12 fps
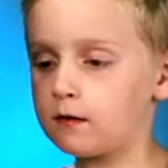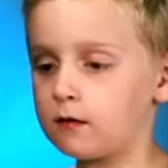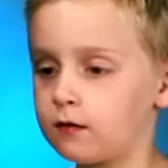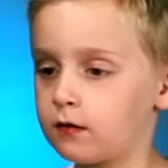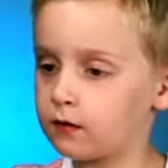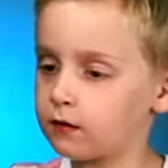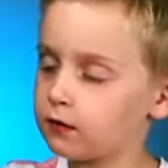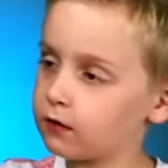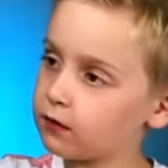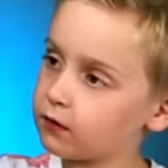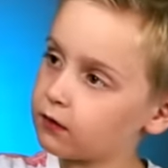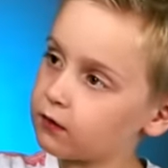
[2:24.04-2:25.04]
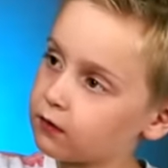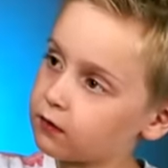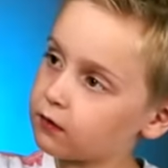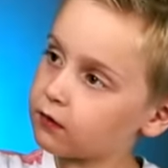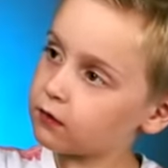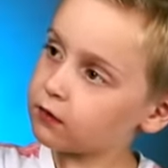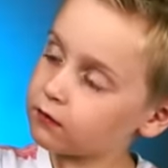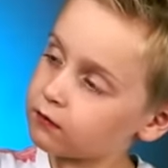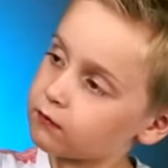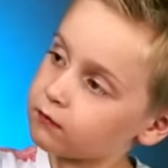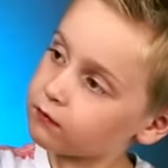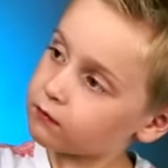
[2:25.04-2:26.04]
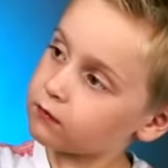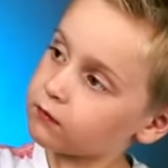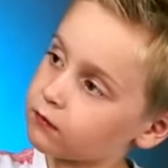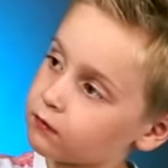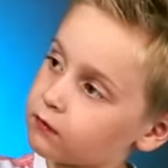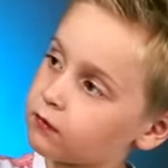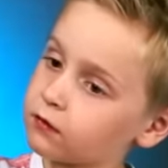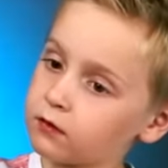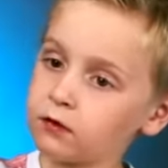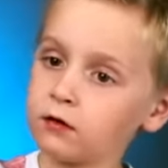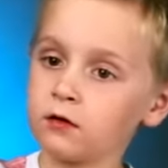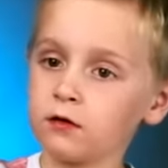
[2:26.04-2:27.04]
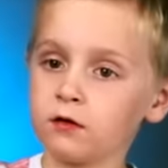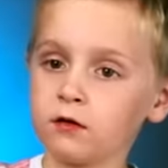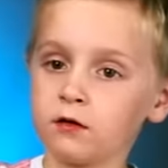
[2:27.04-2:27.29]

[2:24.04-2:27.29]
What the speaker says: The person shown says nothing.